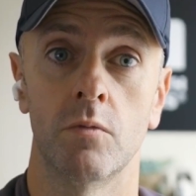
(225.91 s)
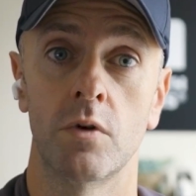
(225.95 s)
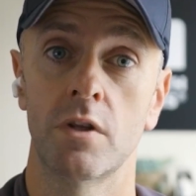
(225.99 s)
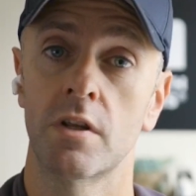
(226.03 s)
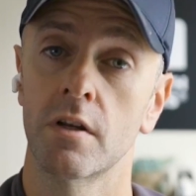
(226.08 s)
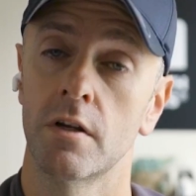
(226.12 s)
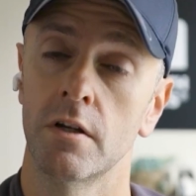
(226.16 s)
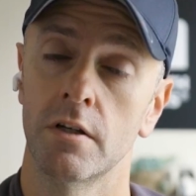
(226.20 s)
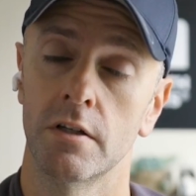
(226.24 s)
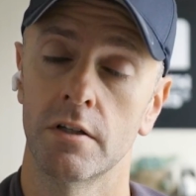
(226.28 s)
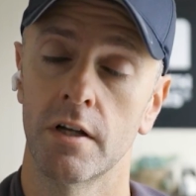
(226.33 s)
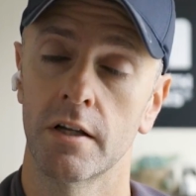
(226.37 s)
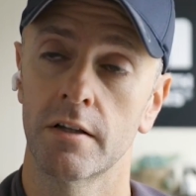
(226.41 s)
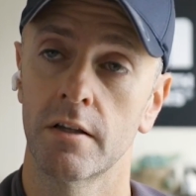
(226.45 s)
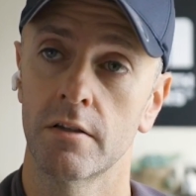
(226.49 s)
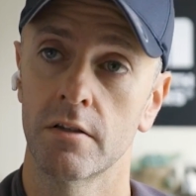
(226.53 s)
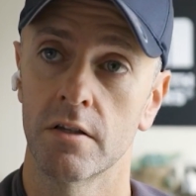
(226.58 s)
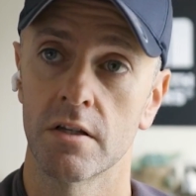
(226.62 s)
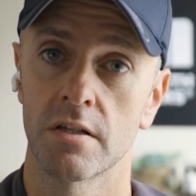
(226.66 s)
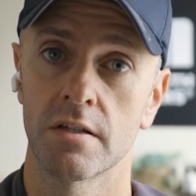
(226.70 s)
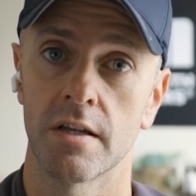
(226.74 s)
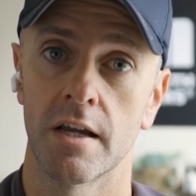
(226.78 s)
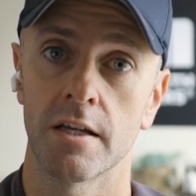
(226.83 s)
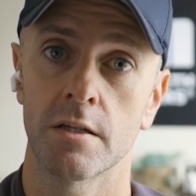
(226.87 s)
We did an I did
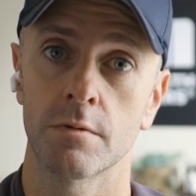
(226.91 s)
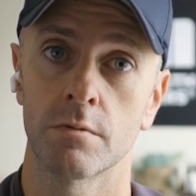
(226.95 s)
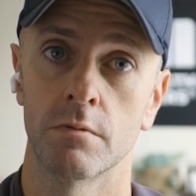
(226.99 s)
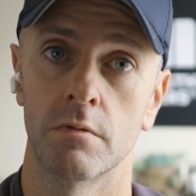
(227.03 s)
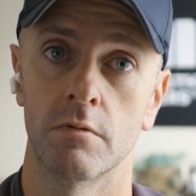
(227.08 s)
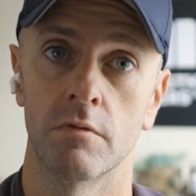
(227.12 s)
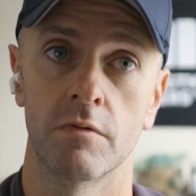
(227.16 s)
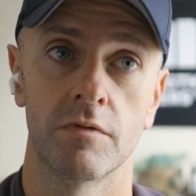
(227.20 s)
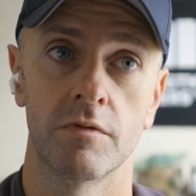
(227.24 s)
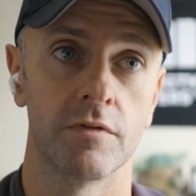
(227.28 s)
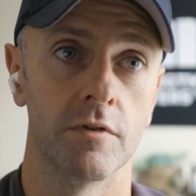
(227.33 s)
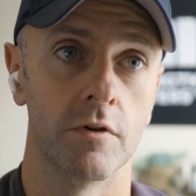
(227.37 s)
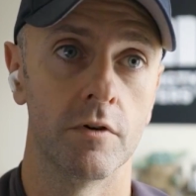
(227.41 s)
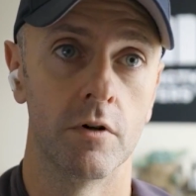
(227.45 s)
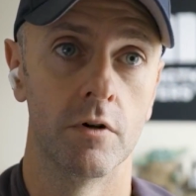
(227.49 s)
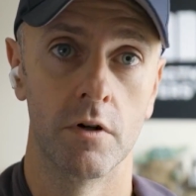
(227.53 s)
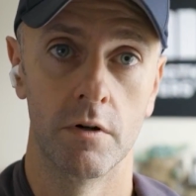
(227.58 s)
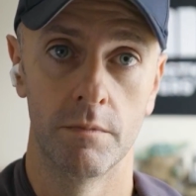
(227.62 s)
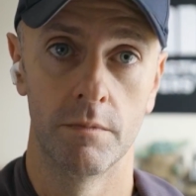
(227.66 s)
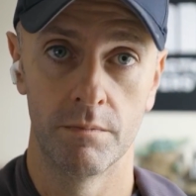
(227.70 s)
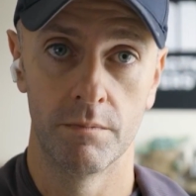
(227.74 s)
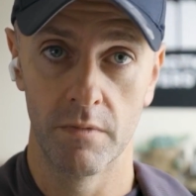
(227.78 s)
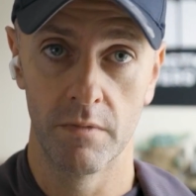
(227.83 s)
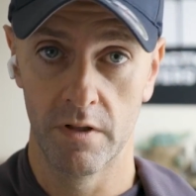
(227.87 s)
an assessment for
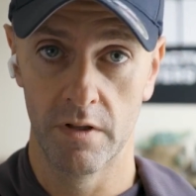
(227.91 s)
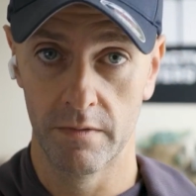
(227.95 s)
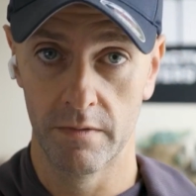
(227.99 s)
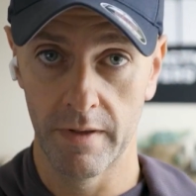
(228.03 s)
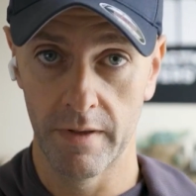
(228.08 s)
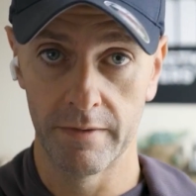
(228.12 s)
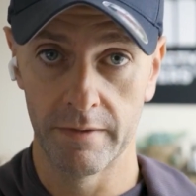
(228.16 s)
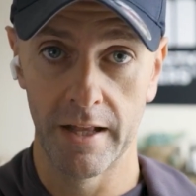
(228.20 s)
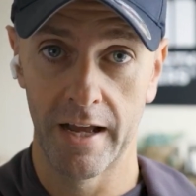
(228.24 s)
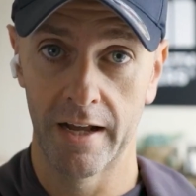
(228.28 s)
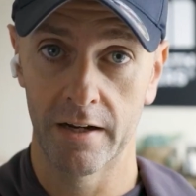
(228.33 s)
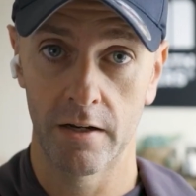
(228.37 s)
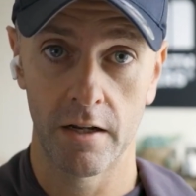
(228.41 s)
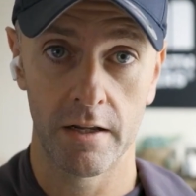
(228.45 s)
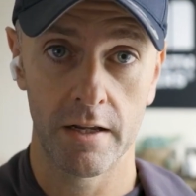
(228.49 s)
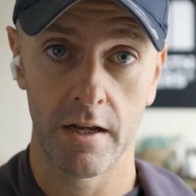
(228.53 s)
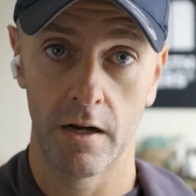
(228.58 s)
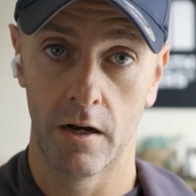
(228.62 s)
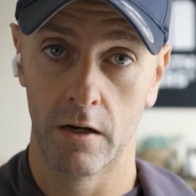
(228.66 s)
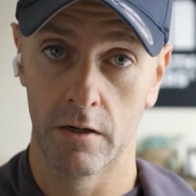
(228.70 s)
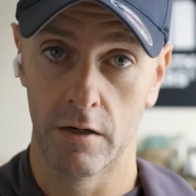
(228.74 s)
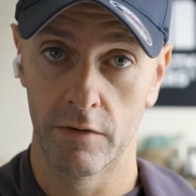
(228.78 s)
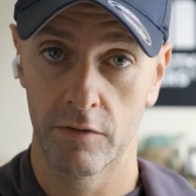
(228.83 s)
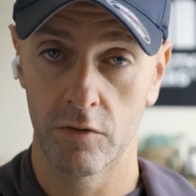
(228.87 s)
a lad at
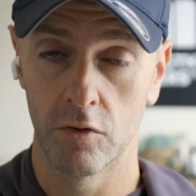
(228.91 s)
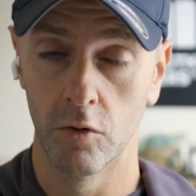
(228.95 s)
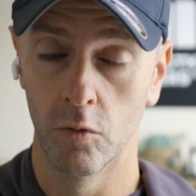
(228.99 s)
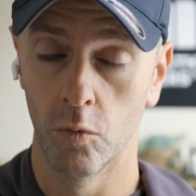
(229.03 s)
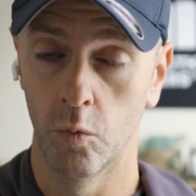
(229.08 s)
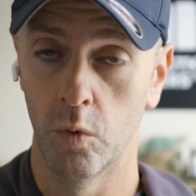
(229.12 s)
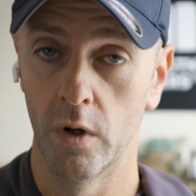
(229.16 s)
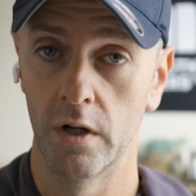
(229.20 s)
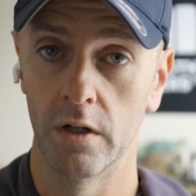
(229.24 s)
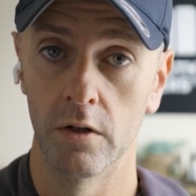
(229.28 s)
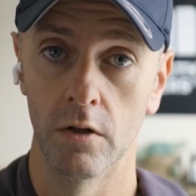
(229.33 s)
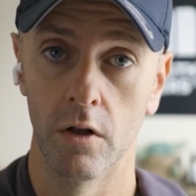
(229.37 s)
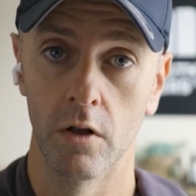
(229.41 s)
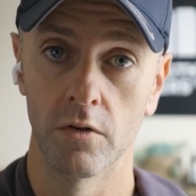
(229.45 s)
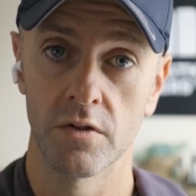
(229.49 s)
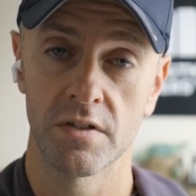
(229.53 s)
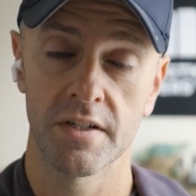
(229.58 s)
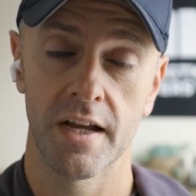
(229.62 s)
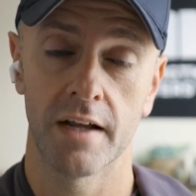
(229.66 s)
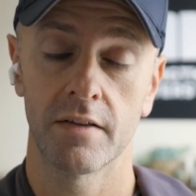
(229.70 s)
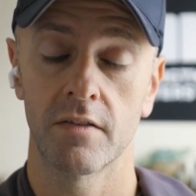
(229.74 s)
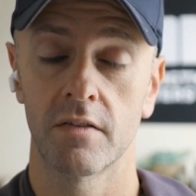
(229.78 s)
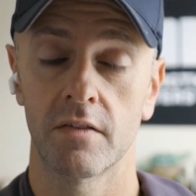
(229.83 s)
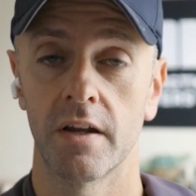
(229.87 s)
Cardiff called Will on
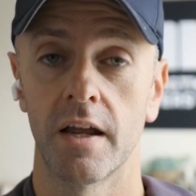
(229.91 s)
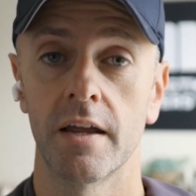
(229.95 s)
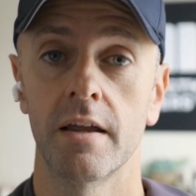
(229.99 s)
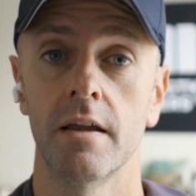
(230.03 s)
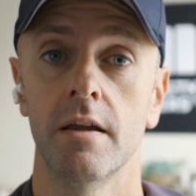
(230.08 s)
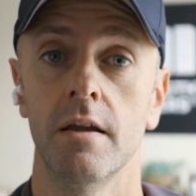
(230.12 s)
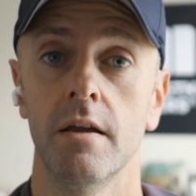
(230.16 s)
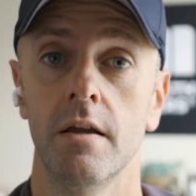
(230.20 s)
Saturday,